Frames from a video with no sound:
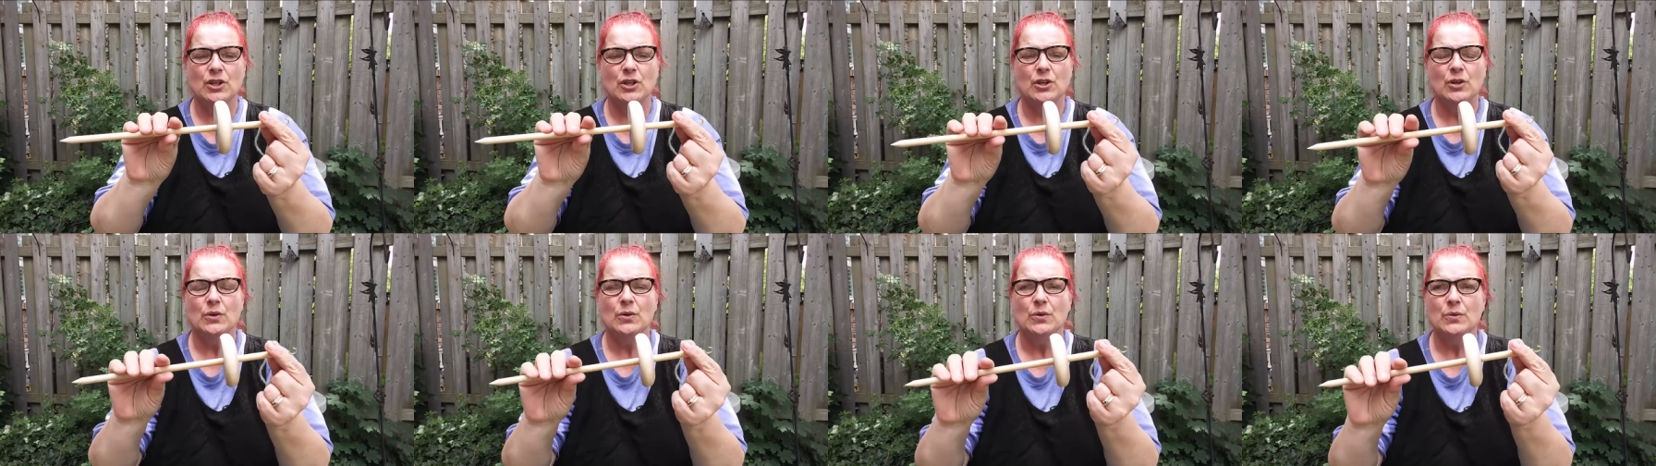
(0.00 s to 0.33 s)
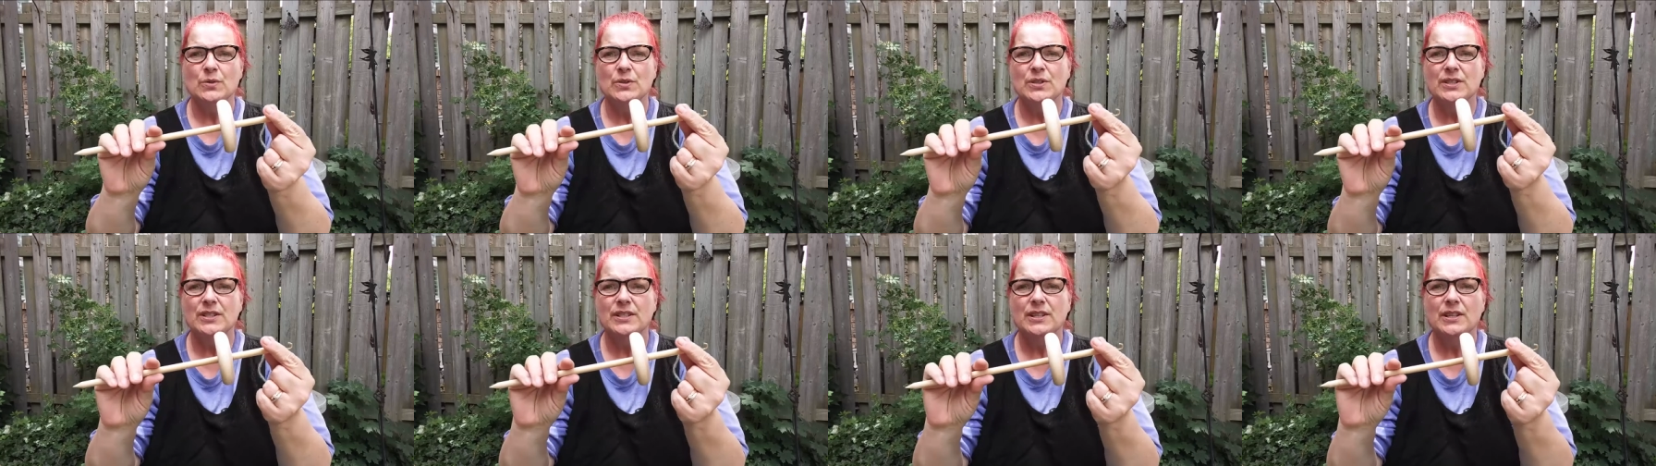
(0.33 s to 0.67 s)

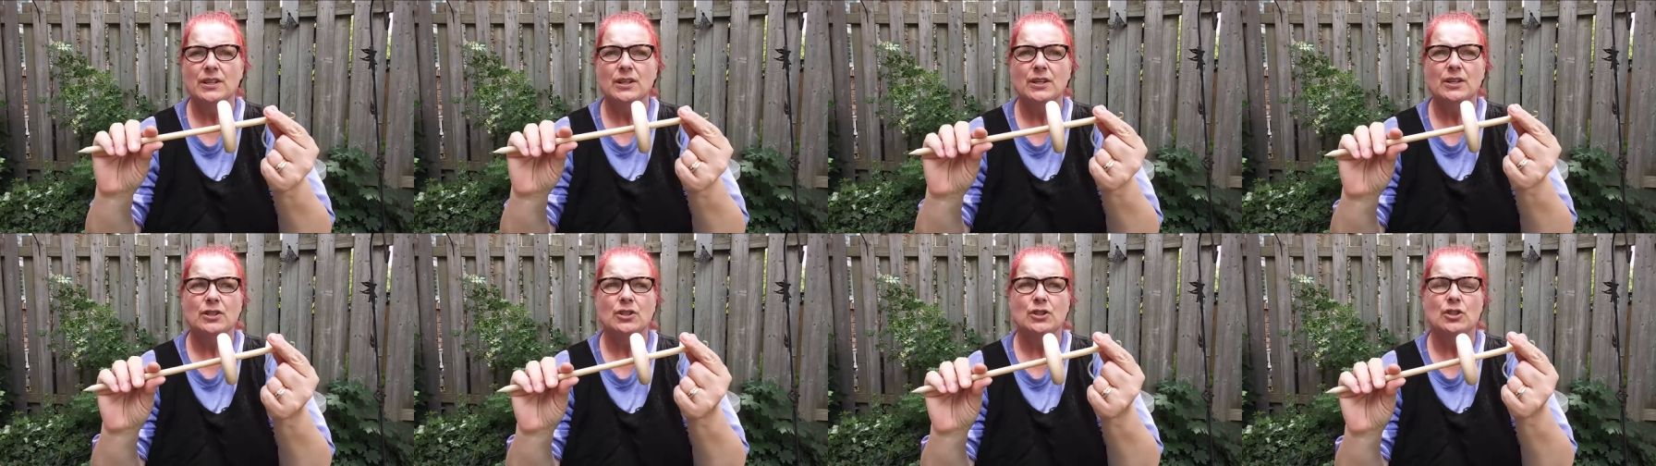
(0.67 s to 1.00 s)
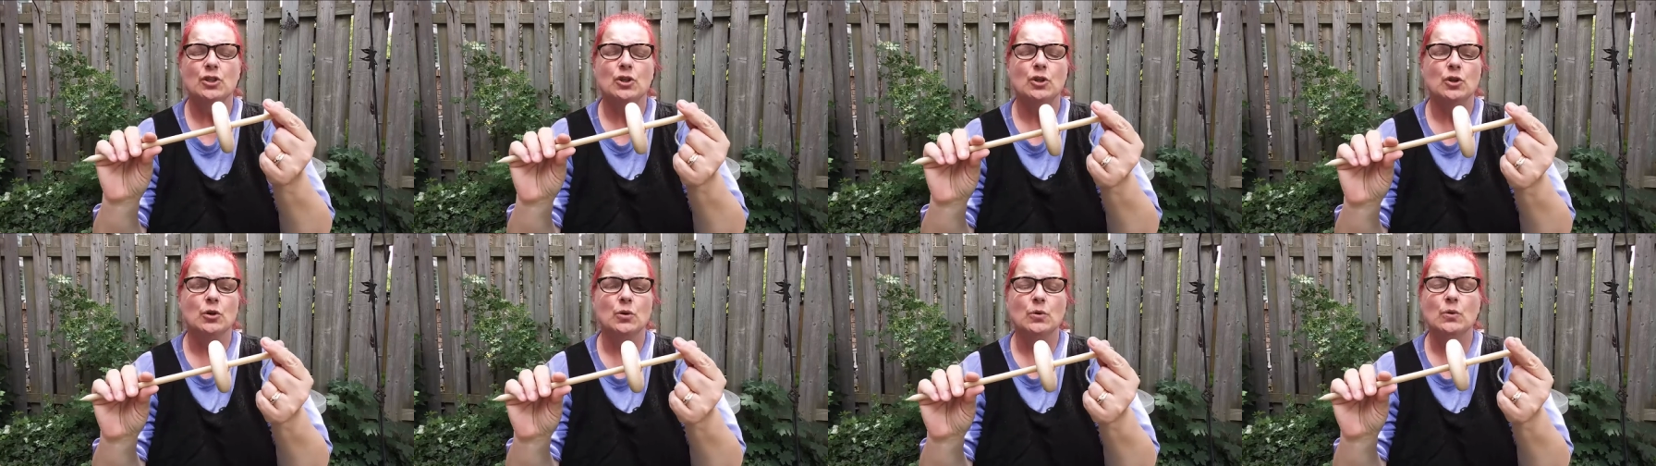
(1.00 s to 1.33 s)
used
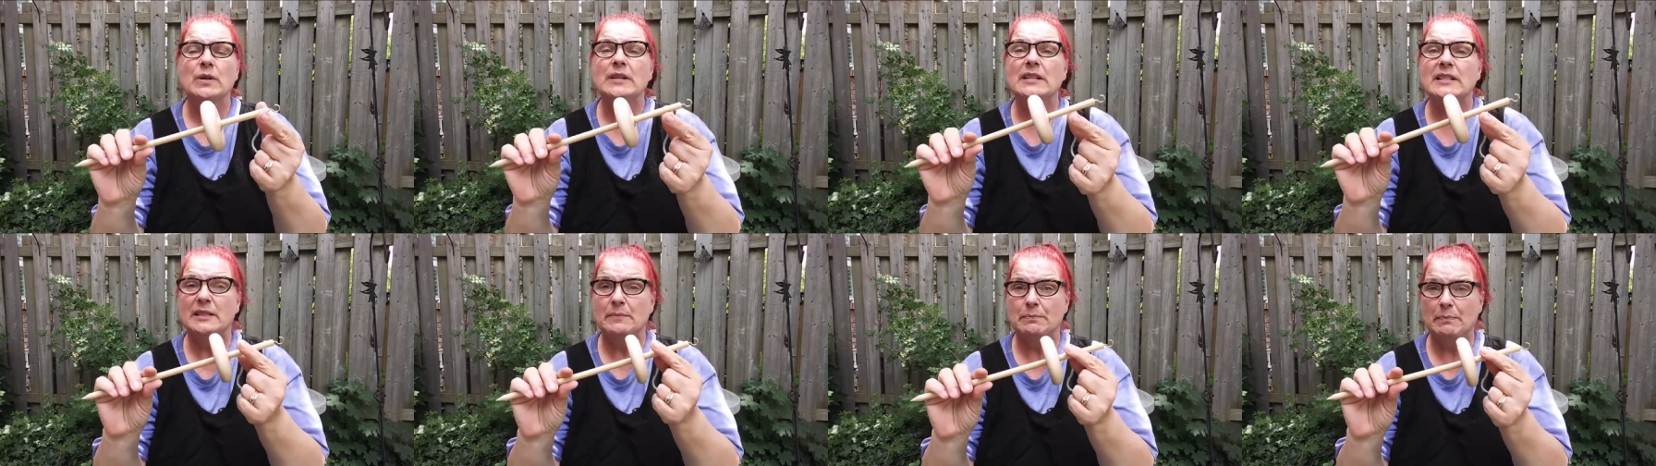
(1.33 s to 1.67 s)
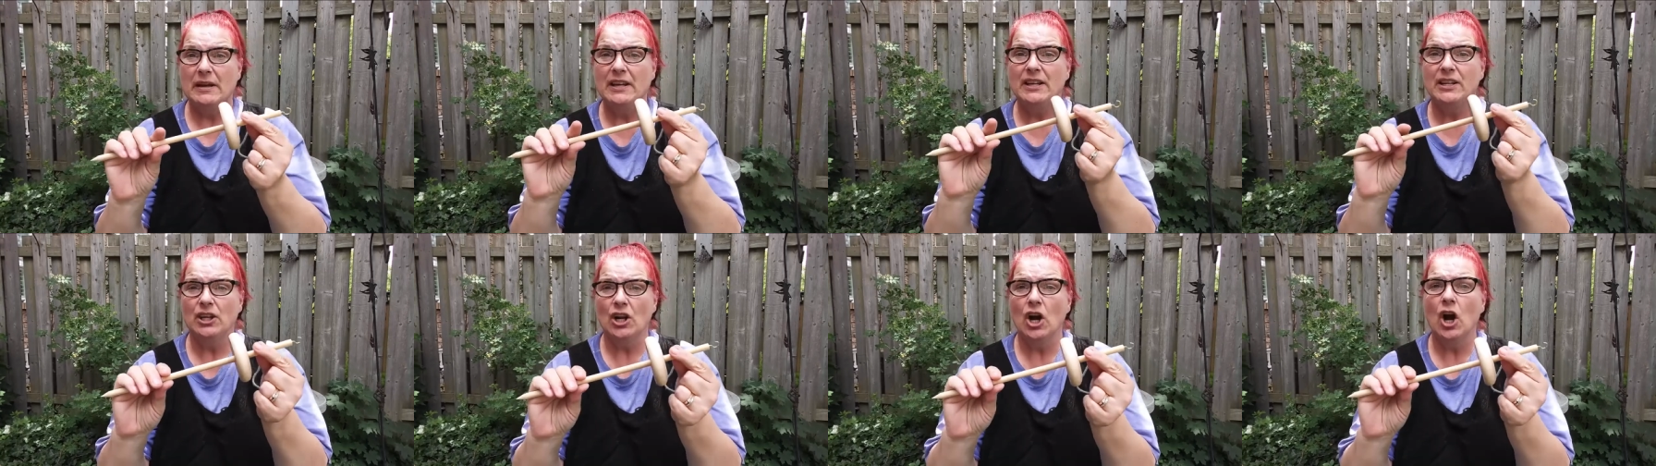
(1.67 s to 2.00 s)
to
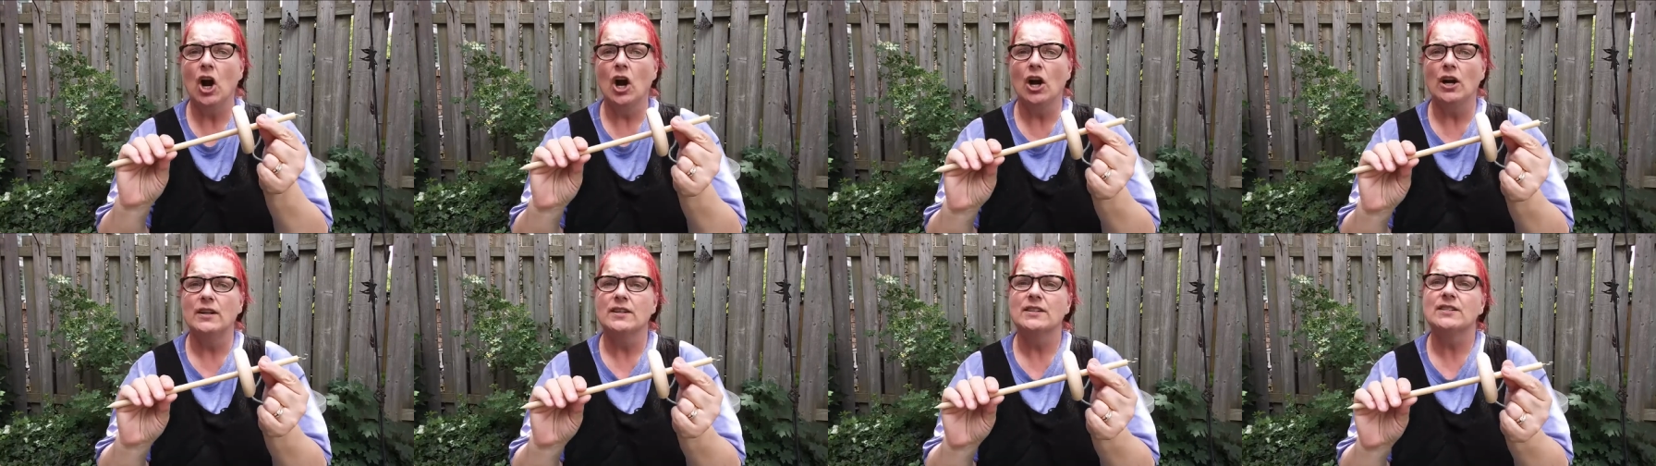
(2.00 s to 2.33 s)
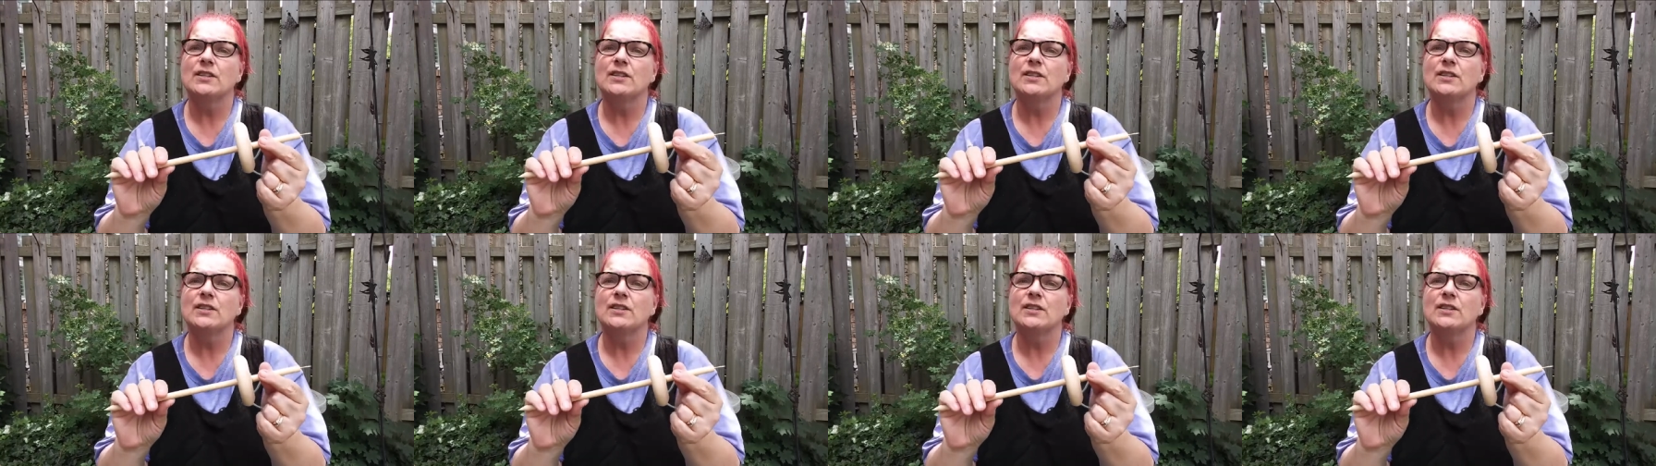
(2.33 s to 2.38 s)
spin yarn.